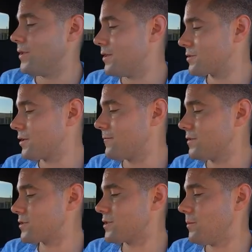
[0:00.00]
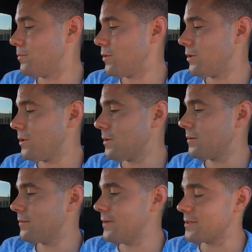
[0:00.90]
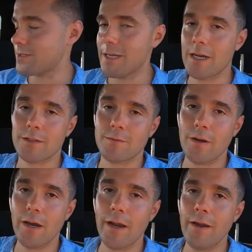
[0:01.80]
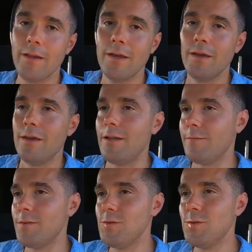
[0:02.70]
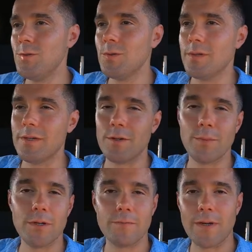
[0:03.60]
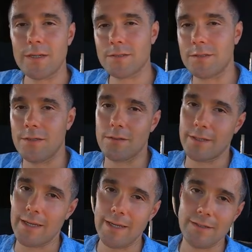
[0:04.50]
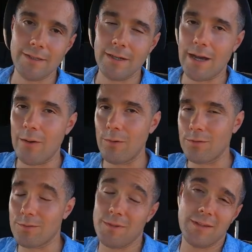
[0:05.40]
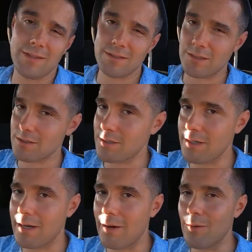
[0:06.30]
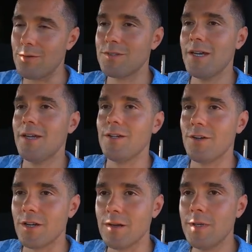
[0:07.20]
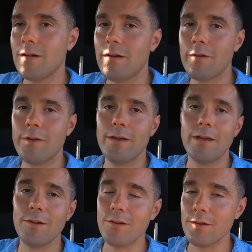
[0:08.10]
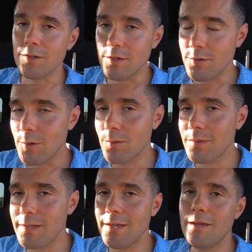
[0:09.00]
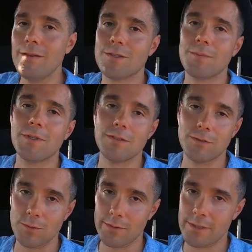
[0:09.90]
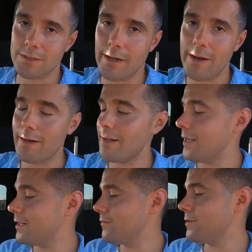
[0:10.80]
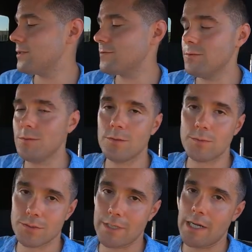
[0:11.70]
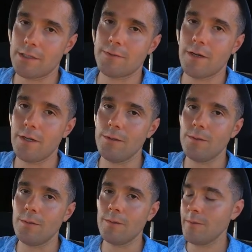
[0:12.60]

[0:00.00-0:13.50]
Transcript: But this stuff is simple, it's satisfying, and if you do like intermittent fasting, like 18 hours or maybe like 16 hours, you're gonna be hungry and you, you don't need something that's really exciting. Any of these foods will satisfy you.